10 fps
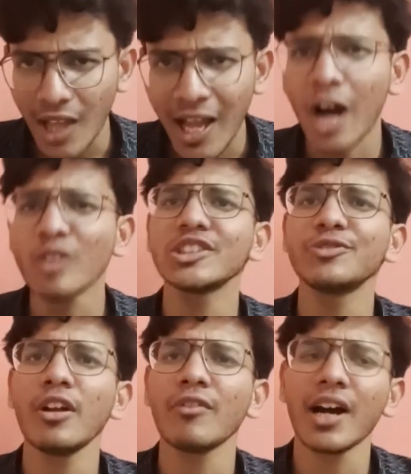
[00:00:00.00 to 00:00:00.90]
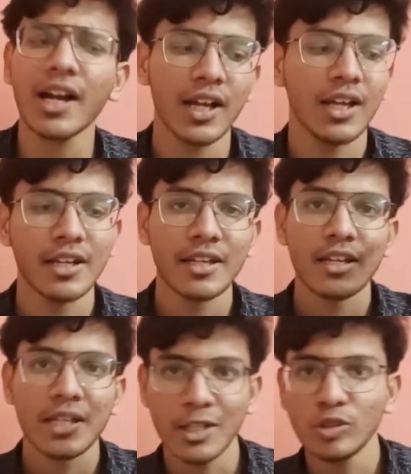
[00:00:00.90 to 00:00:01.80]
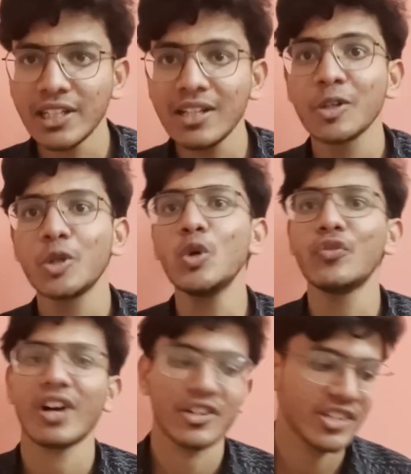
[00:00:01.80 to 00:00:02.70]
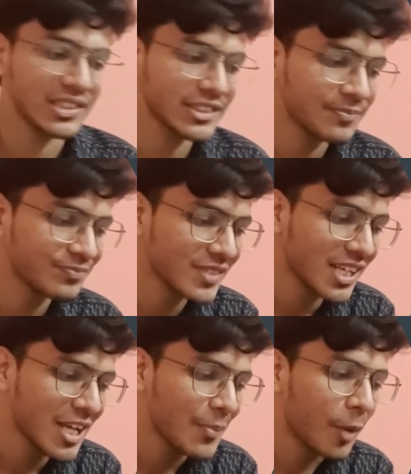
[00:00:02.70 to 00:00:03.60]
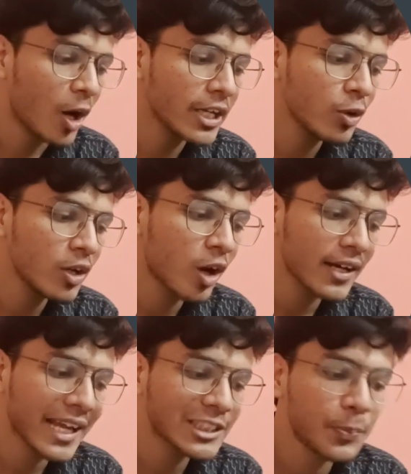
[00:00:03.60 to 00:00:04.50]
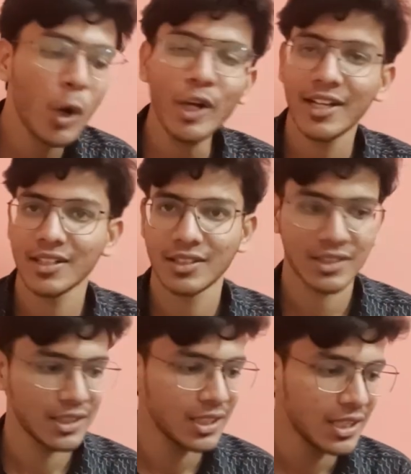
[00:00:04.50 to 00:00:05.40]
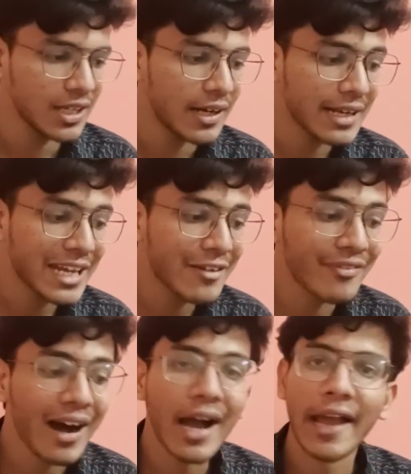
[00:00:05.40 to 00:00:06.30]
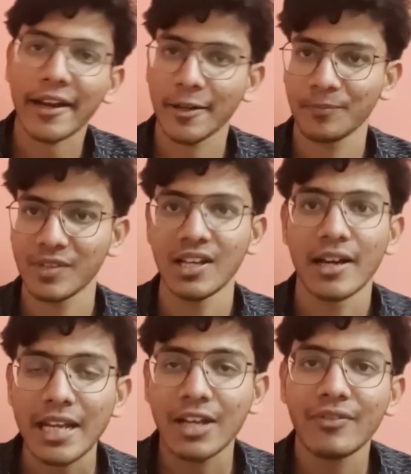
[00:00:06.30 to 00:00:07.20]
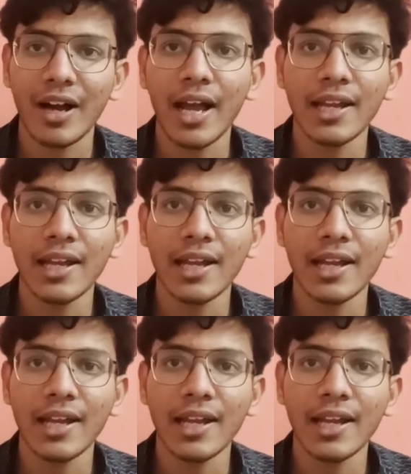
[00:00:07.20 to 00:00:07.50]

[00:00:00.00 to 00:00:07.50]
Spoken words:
How this will work? Using two functions, module.export, require. Require